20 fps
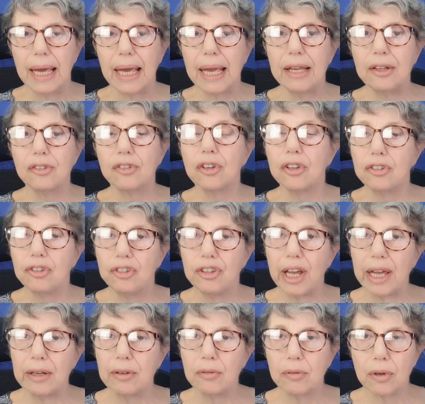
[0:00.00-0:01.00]
It's a
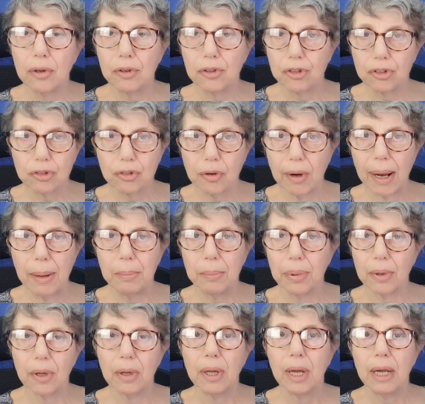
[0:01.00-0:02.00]
general
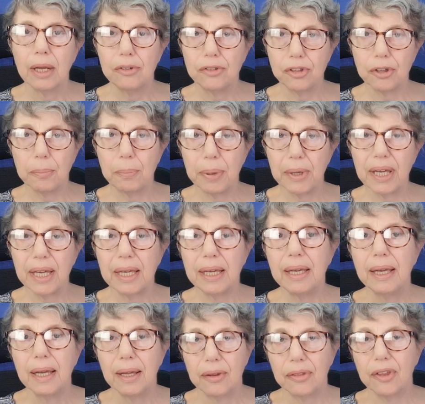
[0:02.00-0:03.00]
scramble to
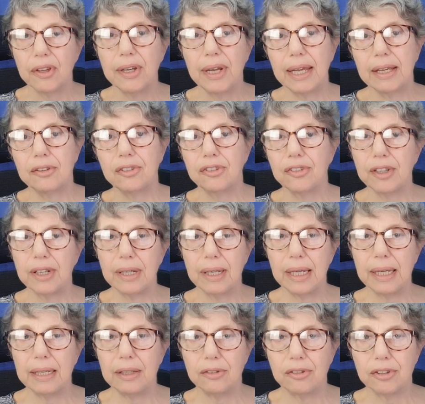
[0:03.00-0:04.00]
be the next
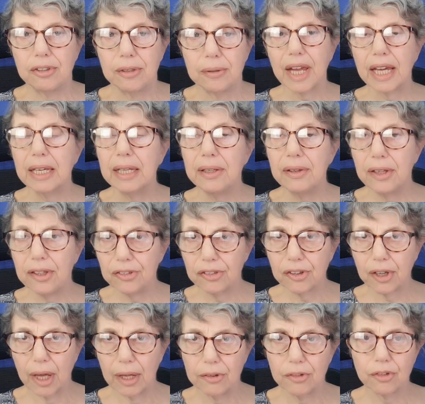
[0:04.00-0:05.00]
elite. In this
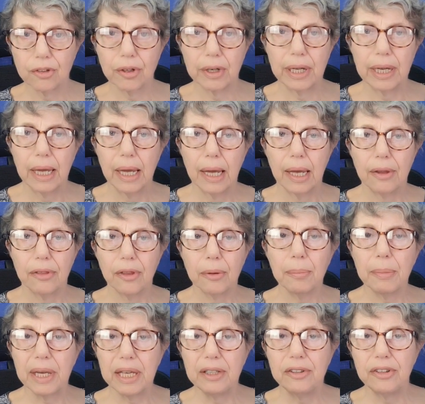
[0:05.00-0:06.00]
country, the
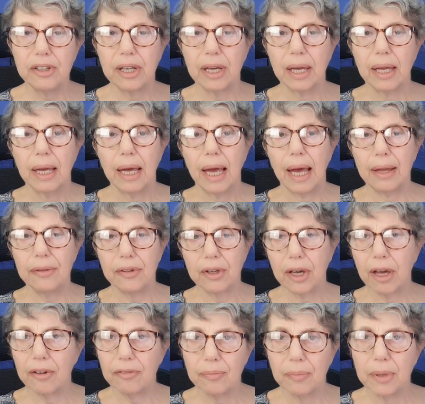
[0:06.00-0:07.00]
media and the
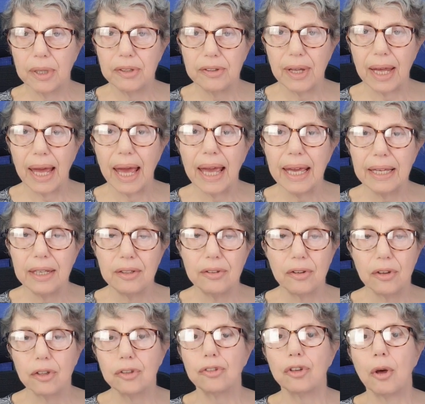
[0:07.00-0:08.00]
government hate
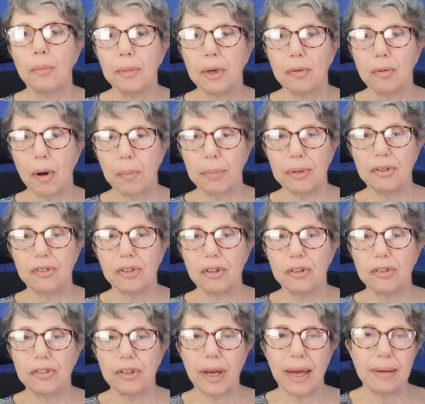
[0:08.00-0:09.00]
the Tommy
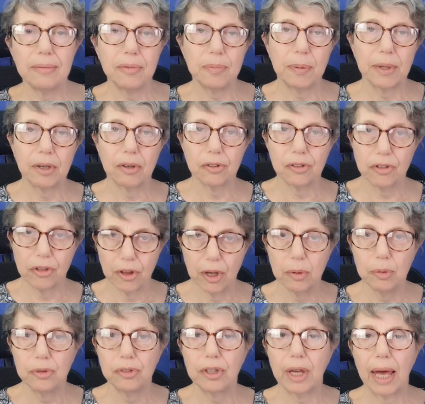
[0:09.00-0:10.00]
Robinson types because
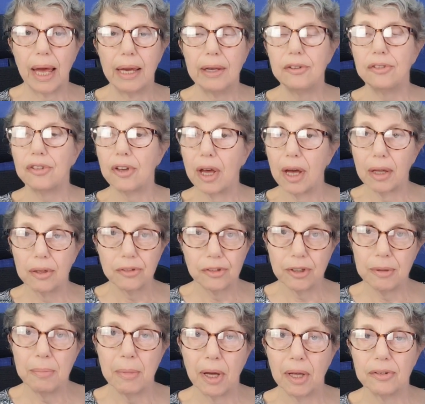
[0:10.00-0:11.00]
those guys are
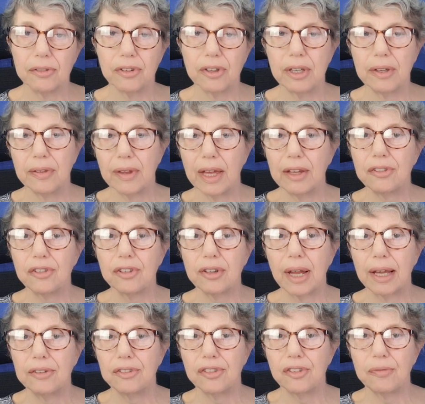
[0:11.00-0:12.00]
demanding their
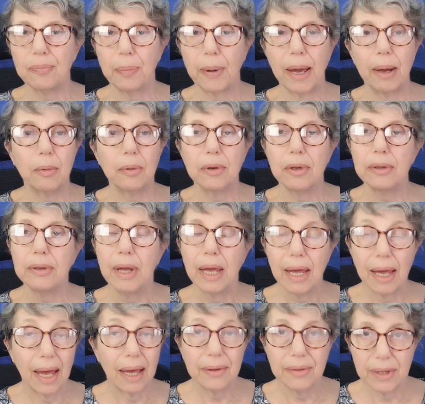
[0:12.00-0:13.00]
slice of power and
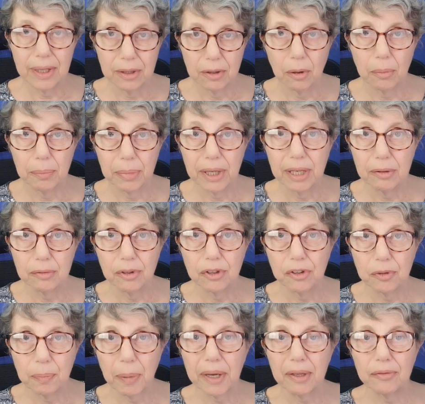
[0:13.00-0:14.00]
they're not being
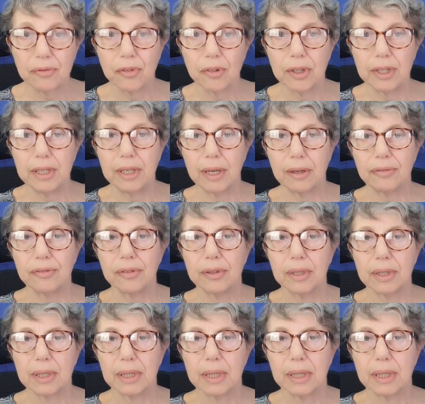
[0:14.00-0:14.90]
respectful enough.